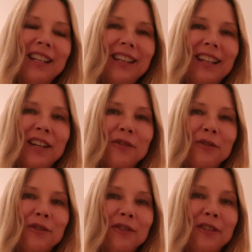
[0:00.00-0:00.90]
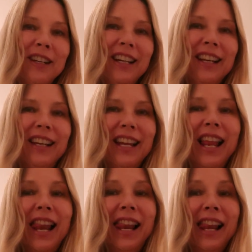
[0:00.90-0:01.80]
that I really
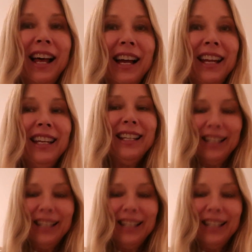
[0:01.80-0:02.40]
like.